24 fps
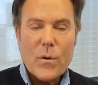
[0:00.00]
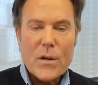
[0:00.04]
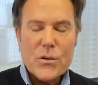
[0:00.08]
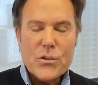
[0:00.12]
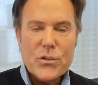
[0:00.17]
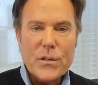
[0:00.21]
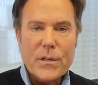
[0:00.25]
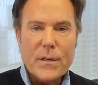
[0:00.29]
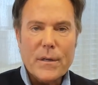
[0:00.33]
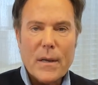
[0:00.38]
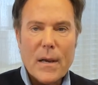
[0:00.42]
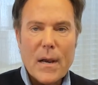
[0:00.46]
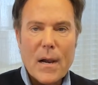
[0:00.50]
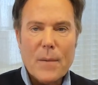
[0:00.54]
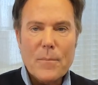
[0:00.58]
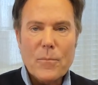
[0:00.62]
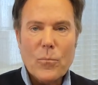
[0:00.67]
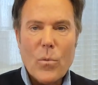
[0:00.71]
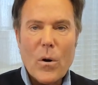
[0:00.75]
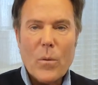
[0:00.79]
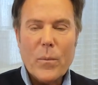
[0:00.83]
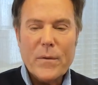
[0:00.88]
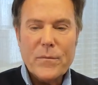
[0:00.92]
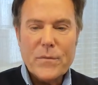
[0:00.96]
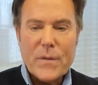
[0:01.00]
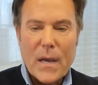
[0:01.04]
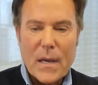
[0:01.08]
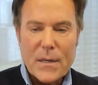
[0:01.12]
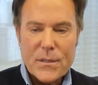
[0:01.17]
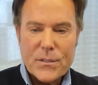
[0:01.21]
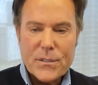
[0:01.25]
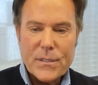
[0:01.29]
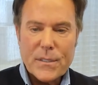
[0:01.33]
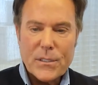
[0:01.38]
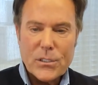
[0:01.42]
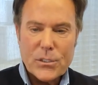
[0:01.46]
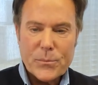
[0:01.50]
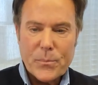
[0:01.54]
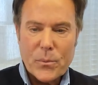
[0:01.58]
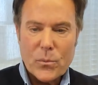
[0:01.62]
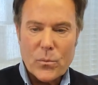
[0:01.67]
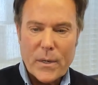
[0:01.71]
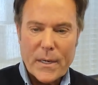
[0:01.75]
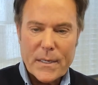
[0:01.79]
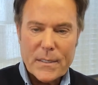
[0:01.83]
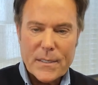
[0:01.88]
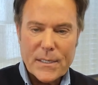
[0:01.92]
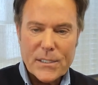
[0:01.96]
question. Um, what we've done to this
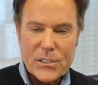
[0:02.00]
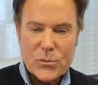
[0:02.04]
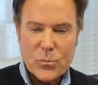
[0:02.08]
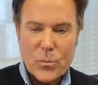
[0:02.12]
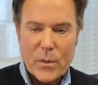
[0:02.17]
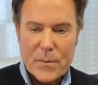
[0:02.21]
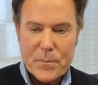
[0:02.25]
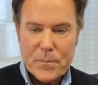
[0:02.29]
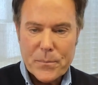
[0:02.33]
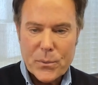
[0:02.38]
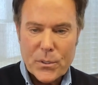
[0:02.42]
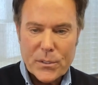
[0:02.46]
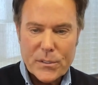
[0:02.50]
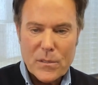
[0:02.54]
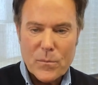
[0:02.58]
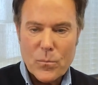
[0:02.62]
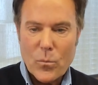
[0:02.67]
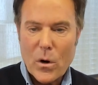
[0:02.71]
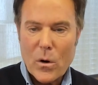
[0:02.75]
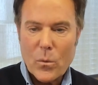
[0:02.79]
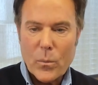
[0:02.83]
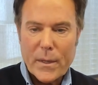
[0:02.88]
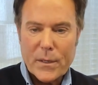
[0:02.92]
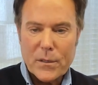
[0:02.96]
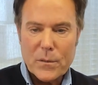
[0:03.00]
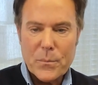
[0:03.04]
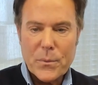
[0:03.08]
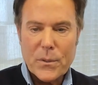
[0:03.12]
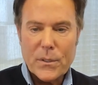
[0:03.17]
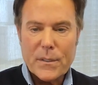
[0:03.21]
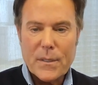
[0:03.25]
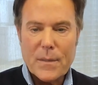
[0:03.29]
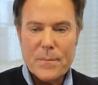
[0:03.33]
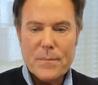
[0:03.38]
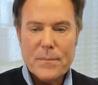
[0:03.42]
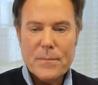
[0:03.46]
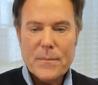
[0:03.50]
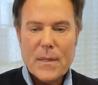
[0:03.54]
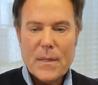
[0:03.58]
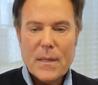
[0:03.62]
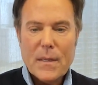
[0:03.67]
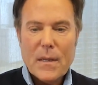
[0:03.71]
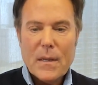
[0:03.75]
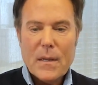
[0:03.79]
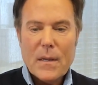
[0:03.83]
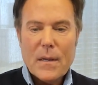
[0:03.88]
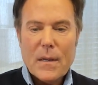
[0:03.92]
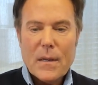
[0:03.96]
point is we put them where we can put them.
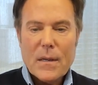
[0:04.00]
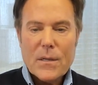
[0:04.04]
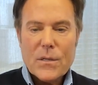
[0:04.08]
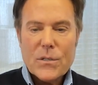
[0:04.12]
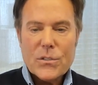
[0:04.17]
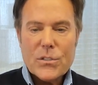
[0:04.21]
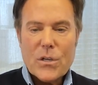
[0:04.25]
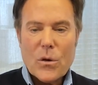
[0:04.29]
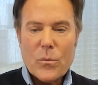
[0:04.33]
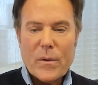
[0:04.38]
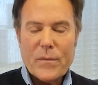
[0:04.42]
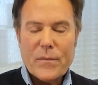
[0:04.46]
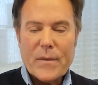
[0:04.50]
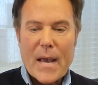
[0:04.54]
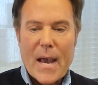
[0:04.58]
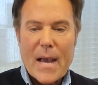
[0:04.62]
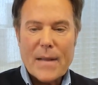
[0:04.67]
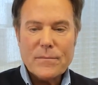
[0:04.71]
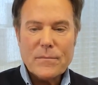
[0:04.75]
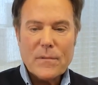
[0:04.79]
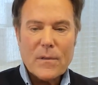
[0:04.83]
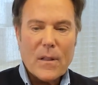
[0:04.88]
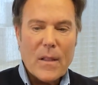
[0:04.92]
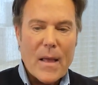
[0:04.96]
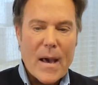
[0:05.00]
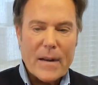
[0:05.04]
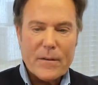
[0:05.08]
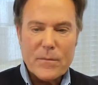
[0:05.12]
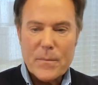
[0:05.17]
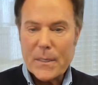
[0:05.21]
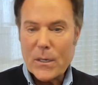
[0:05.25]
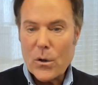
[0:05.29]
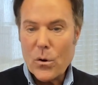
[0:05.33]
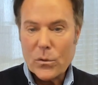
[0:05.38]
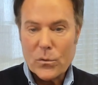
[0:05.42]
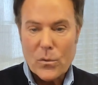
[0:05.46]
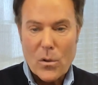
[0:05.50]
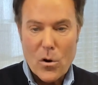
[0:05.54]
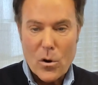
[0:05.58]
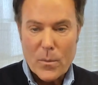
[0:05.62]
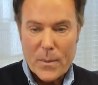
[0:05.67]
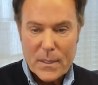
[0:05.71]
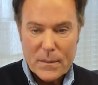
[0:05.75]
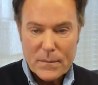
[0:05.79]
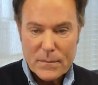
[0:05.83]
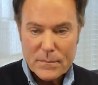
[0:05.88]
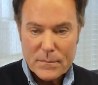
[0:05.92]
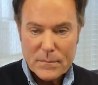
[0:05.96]
Okay. So we've got a lot of them in
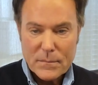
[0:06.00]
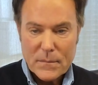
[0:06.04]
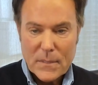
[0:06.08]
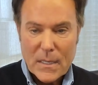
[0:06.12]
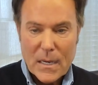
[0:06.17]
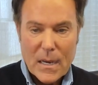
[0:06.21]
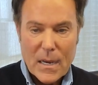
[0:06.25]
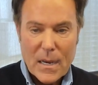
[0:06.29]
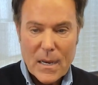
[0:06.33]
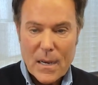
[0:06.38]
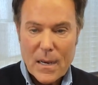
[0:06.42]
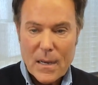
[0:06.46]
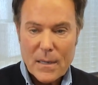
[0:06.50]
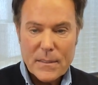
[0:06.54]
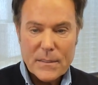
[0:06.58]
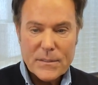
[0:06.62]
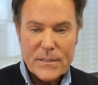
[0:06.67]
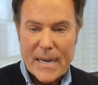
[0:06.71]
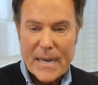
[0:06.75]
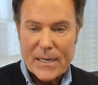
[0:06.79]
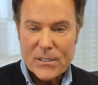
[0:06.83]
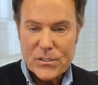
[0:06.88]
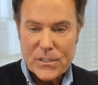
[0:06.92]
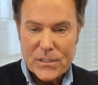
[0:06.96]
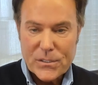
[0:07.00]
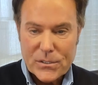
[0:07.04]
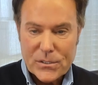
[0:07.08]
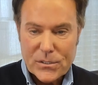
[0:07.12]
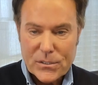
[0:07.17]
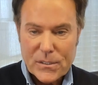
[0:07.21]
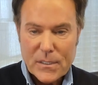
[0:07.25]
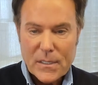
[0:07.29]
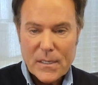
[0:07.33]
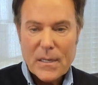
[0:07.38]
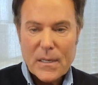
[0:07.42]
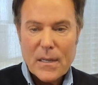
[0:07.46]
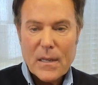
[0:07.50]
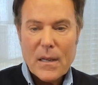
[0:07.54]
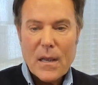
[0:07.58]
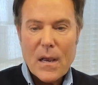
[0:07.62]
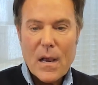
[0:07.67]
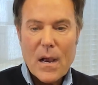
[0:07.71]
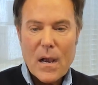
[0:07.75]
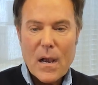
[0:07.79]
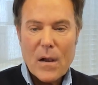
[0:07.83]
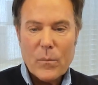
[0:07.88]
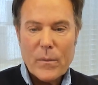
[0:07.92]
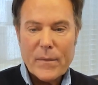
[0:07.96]
Oklahoma, uh, Texas.
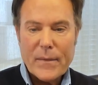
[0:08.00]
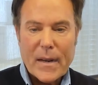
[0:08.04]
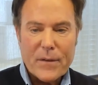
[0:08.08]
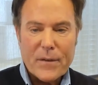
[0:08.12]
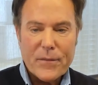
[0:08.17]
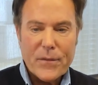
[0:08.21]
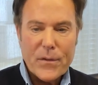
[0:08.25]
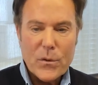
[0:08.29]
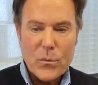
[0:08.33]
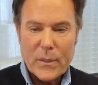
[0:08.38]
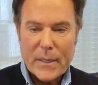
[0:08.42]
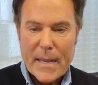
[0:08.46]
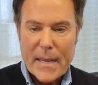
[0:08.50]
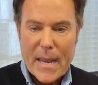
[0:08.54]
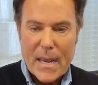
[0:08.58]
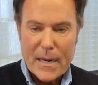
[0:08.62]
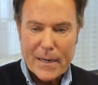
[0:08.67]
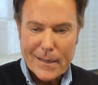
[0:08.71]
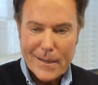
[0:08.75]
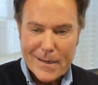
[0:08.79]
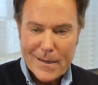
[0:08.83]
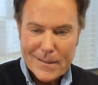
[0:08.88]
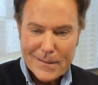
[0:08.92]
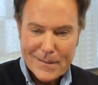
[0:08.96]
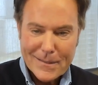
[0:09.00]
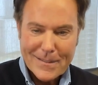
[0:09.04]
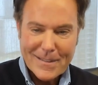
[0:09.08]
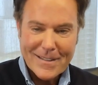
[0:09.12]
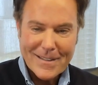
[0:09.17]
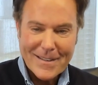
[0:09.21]
Uh, we've got a few in Canada,